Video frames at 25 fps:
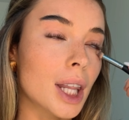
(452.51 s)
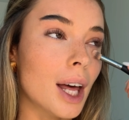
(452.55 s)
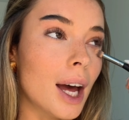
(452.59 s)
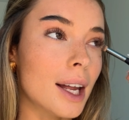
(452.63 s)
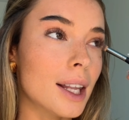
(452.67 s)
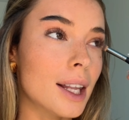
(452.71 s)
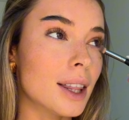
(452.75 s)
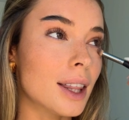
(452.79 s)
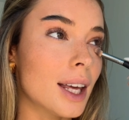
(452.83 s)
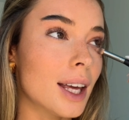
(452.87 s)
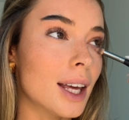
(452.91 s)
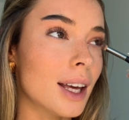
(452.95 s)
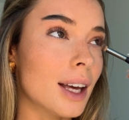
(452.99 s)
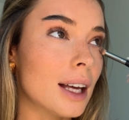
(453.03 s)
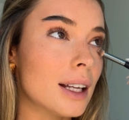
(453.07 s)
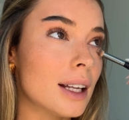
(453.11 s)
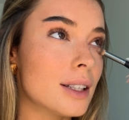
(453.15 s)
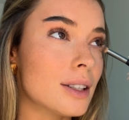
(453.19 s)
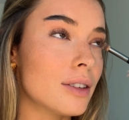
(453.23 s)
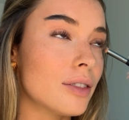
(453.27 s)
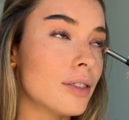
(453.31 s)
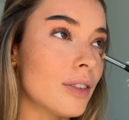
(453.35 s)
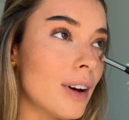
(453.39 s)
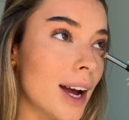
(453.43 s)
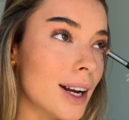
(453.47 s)
I think has
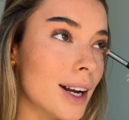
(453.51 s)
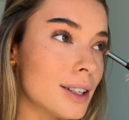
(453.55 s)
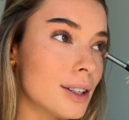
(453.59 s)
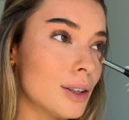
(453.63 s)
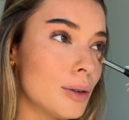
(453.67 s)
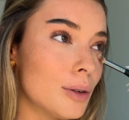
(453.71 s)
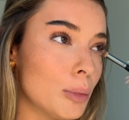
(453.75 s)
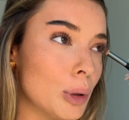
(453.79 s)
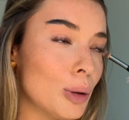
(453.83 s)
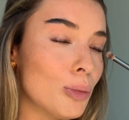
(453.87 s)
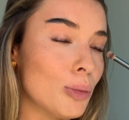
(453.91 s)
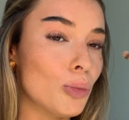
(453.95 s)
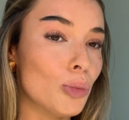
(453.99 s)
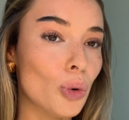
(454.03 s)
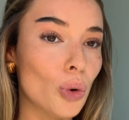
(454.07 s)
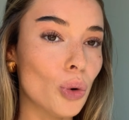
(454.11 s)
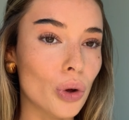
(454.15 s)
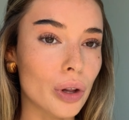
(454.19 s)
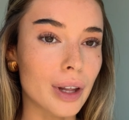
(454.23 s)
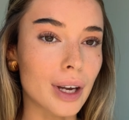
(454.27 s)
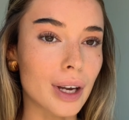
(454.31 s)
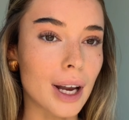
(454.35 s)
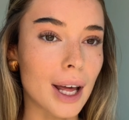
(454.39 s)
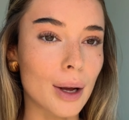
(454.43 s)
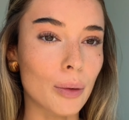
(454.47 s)
affected me more
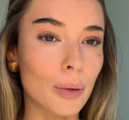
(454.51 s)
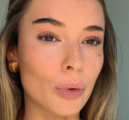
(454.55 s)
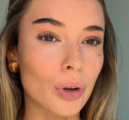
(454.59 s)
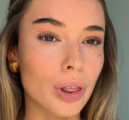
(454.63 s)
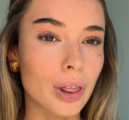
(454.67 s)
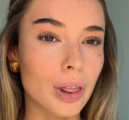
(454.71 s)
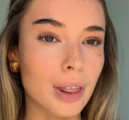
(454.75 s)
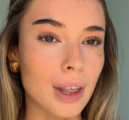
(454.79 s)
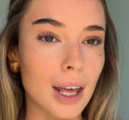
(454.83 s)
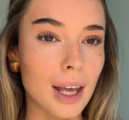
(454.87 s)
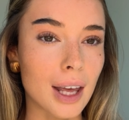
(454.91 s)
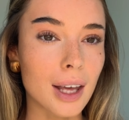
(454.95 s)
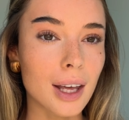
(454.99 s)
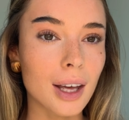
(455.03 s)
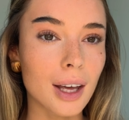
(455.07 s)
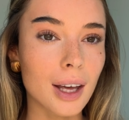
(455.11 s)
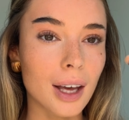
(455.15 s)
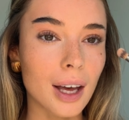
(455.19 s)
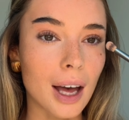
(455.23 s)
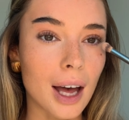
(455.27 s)
than I would think.